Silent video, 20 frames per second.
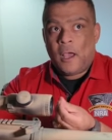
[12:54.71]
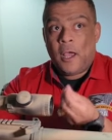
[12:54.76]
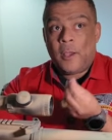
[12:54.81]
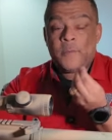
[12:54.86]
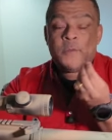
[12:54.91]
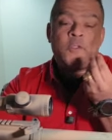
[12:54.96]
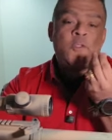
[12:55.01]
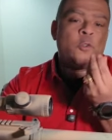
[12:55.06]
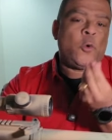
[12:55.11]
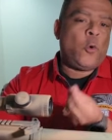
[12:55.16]

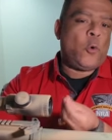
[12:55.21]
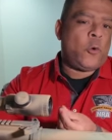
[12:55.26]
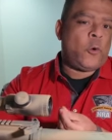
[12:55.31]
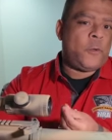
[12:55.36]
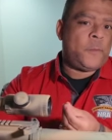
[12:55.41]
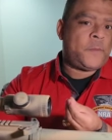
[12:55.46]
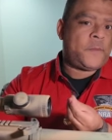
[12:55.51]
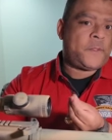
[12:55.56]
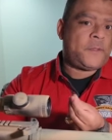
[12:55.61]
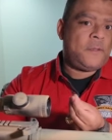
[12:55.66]

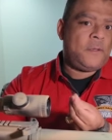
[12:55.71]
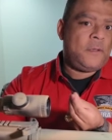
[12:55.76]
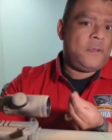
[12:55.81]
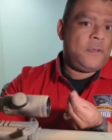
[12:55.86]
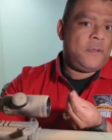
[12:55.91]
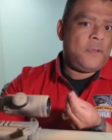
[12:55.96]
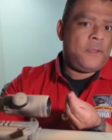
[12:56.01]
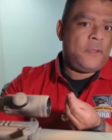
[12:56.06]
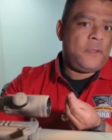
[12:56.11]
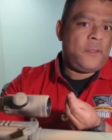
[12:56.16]
absorbs
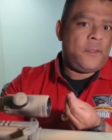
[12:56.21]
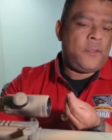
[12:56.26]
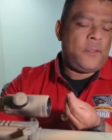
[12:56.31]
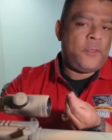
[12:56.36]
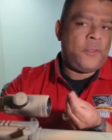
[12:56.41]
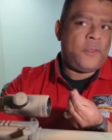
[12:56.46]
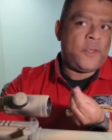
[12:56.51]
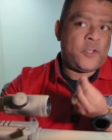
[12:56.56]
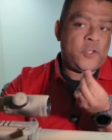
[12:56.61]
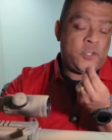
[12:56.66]

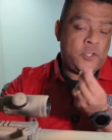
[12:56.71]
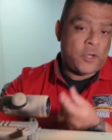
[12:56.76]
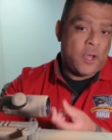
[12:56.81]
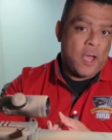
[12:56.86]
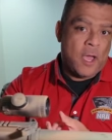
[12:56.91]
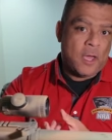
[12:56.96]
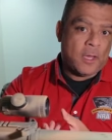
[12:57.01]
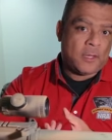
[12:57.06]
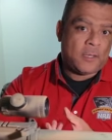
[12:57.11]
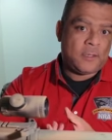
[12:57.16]
the
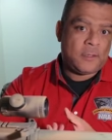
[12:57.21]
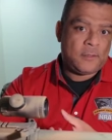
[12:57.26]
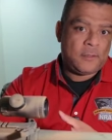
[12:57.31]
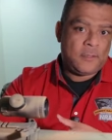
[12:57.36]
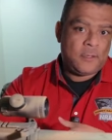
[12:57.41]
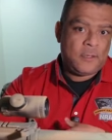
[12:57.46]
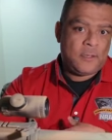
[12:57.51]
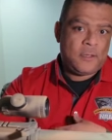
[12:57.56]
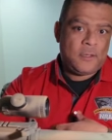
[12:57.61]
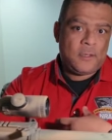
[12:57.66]
shock
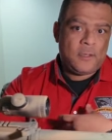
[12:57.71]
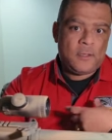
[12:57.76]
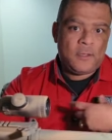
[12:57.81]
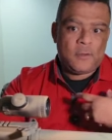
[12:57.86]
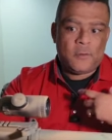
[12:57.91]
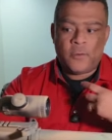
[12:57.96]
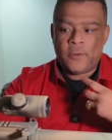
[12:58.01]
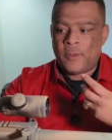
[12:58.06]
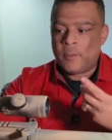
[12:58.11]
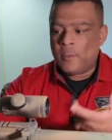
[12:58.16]

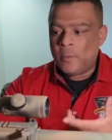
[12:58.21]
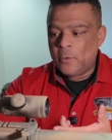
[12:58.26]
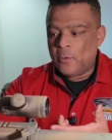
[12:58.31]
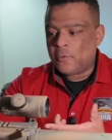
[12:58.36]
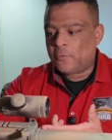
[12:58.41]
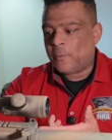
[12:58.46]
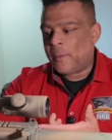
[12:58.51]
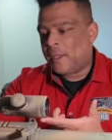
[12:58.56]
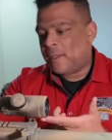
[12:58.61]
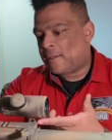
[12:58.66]
or the
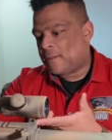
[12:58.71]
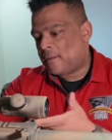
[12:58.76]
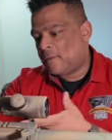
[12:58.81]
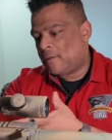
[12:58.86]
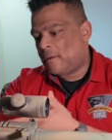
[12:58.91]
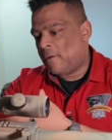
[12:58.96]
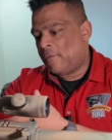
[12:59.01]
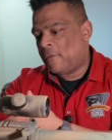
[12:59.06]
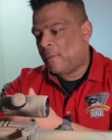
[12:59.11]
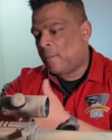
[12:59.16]
movement
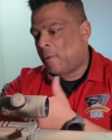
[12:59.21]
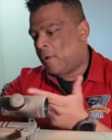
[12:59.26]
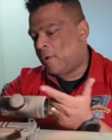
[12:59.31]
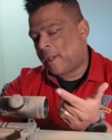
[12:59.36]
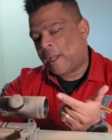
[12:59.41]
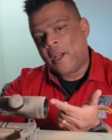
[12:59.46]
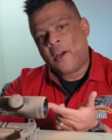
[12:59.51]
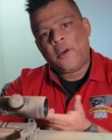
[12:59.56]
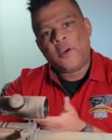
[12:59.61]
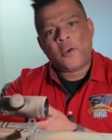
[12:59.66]
of the
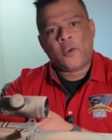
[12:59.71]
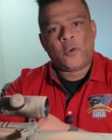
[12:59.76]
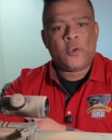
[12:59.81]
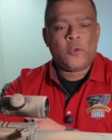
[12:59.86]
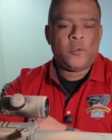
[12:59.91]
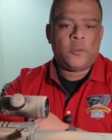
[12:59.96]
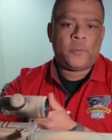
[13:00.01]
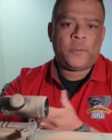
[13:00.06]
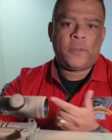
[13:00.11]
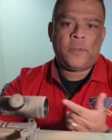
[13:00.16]
bolt carrier
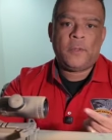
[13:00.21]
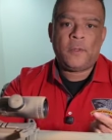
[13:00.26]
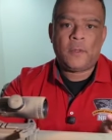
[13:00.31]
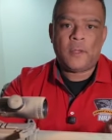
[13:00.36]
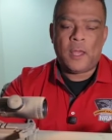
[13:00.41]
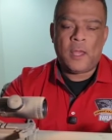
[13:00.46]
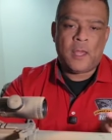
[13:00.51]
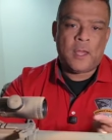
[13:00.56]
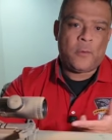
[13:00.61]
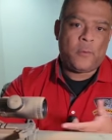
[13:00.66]
group
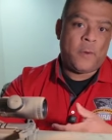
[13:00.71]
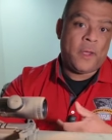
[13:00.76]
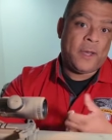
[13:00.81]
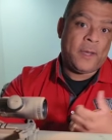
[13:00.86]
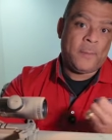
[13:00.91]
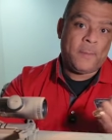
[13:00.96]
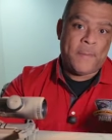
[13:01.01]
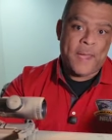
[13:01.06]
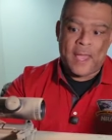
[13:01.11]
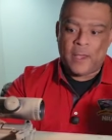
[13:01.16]

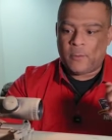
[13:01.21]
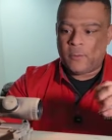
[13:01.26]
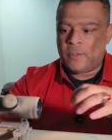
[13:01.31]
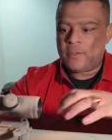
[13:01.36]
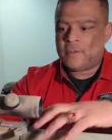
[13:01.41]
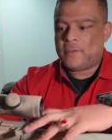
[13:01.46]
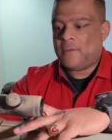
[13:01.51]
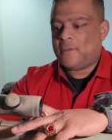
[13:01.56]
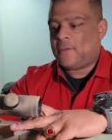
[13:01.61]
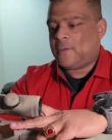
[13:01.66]
running
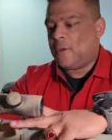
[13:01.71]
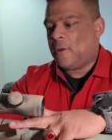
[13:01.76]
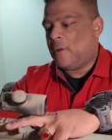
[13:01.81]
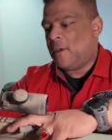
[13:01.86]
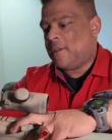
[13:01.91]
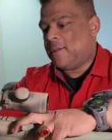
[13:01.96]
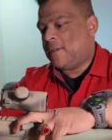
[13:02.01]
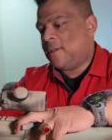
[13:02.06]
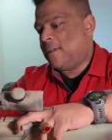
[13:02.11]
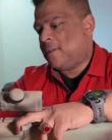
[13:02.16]
backwards. So
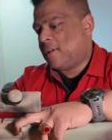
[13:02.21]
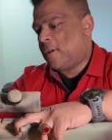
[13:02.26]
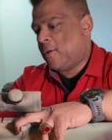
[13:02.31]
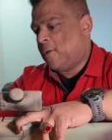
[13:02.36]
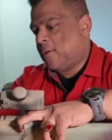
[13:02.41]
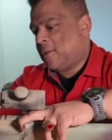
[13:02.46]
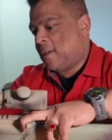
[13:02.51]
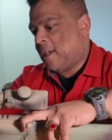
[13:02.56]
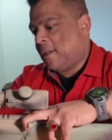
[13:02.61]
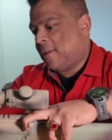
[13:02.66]
as this
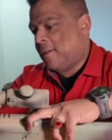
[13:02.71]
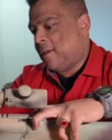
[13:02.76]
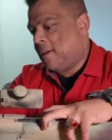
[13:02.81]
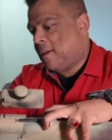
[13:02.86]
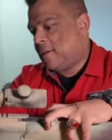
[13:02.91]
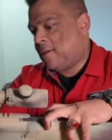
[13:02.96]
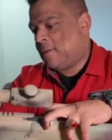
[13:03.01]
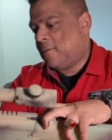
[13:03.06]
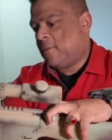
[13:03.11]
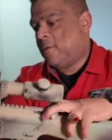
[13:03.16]
goes like
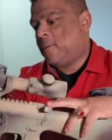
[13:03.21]
this,